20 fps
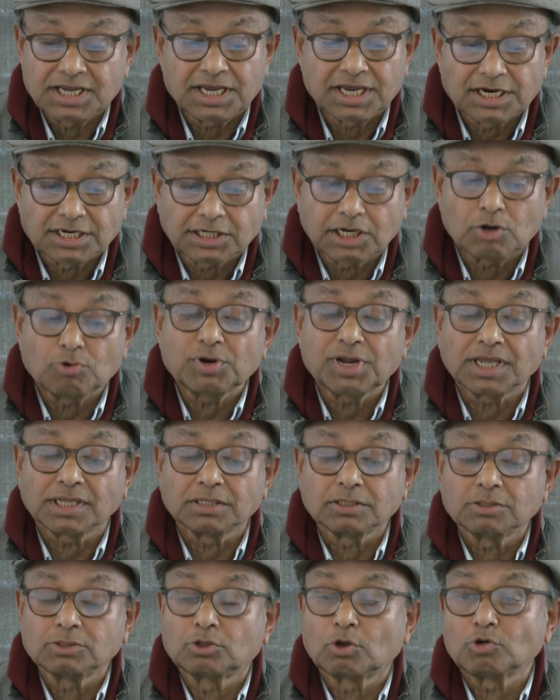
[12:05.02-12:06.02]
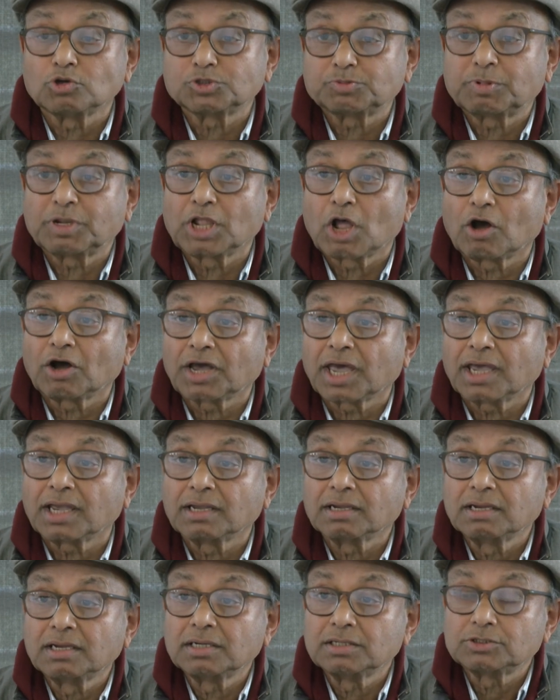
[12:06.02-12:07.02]
including those belonging
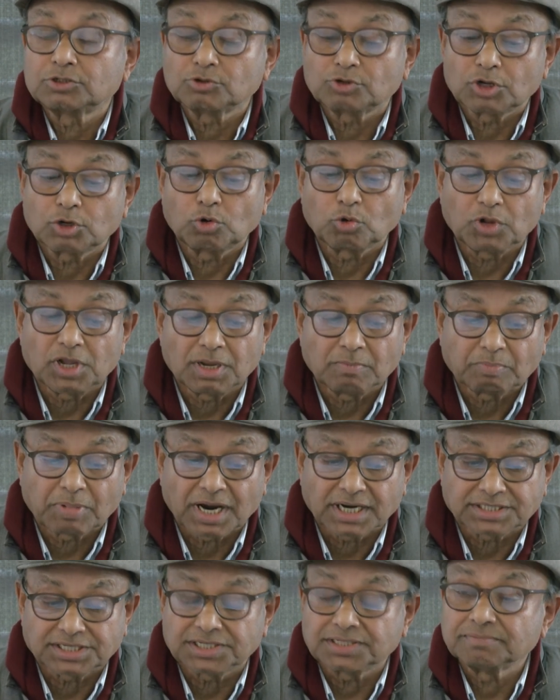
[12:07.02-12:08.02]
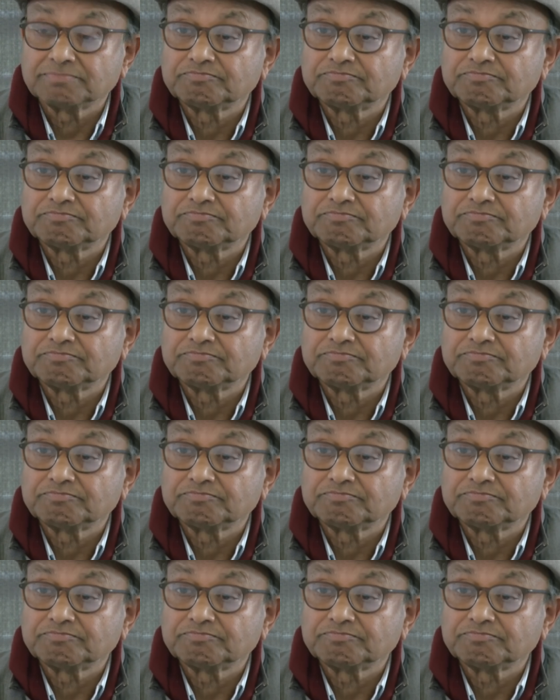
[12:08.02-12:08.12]
to the ruling party.